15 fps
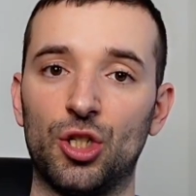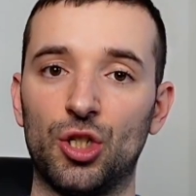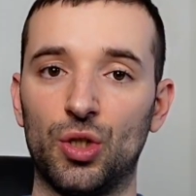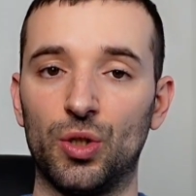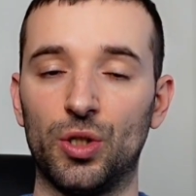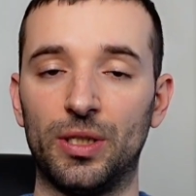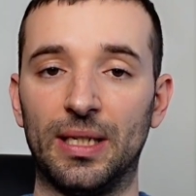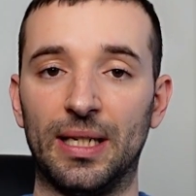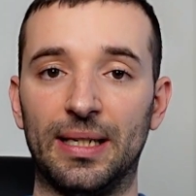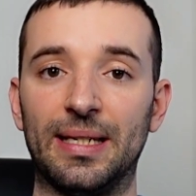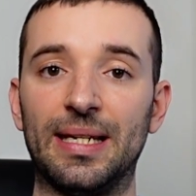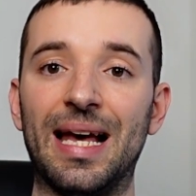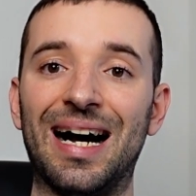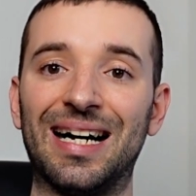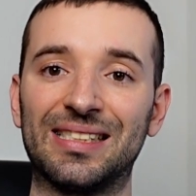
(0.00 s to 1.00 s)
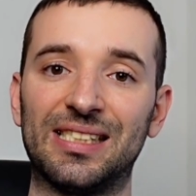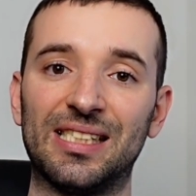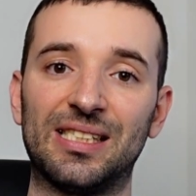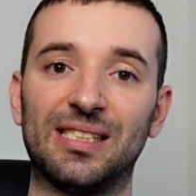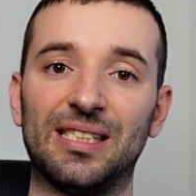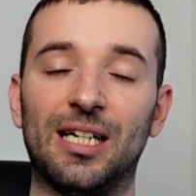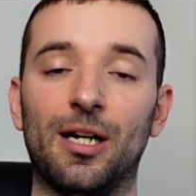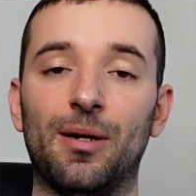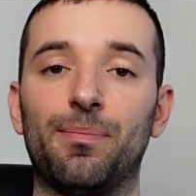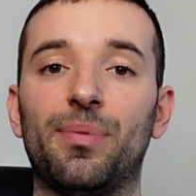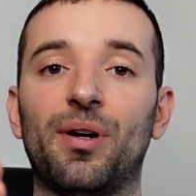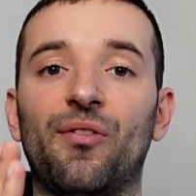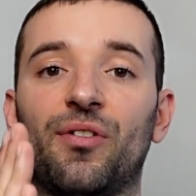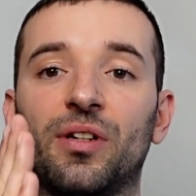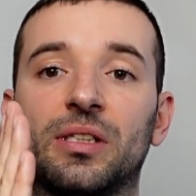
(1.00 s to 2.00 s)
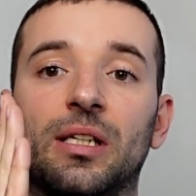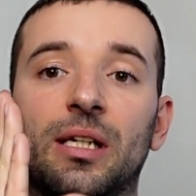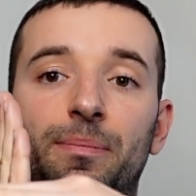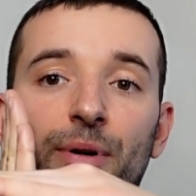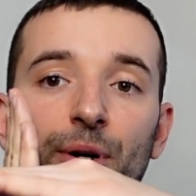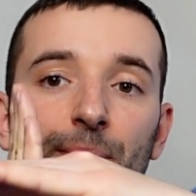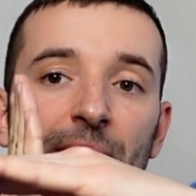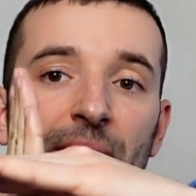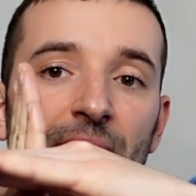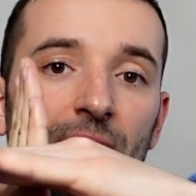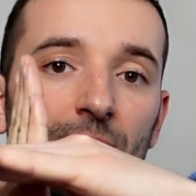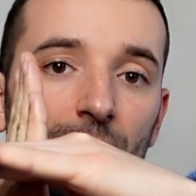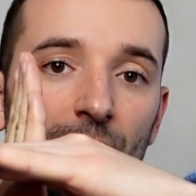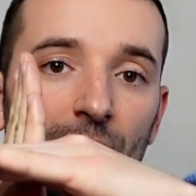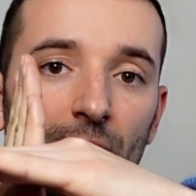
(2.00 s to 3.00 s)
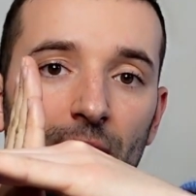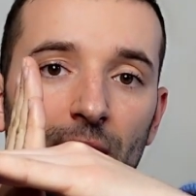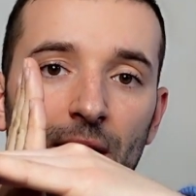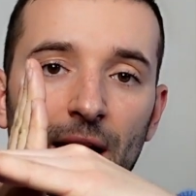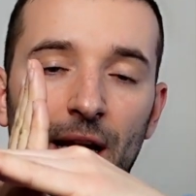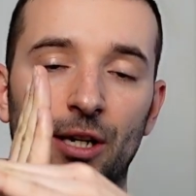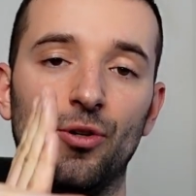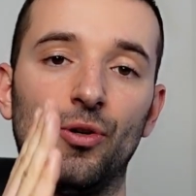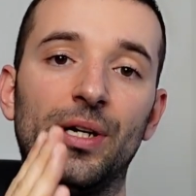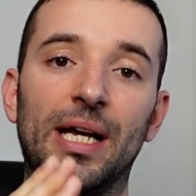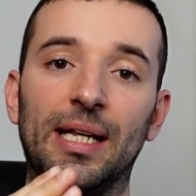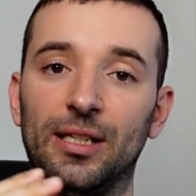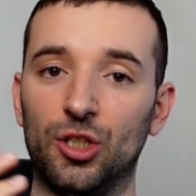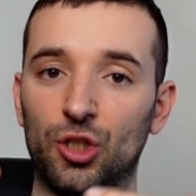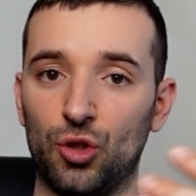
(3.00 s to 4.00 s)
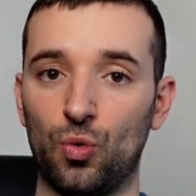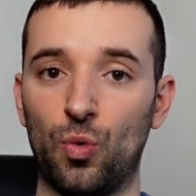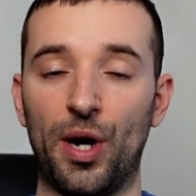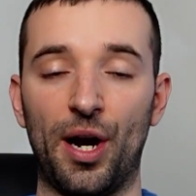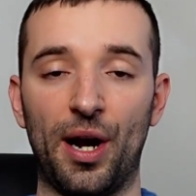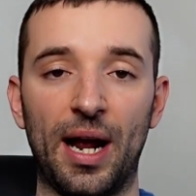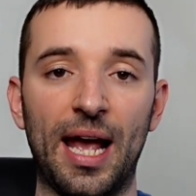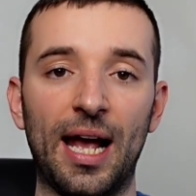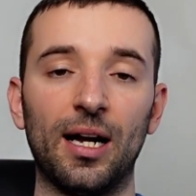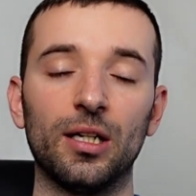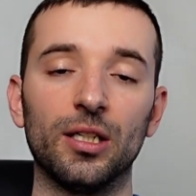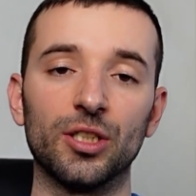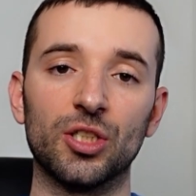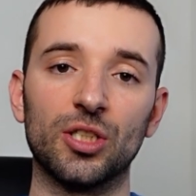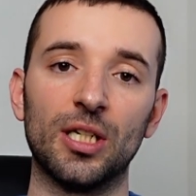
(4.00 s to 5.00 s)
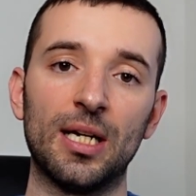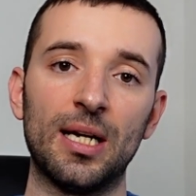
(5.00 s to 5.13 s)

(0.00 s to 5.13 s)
sure that the axes are perfectly perpendicular and you get square angles.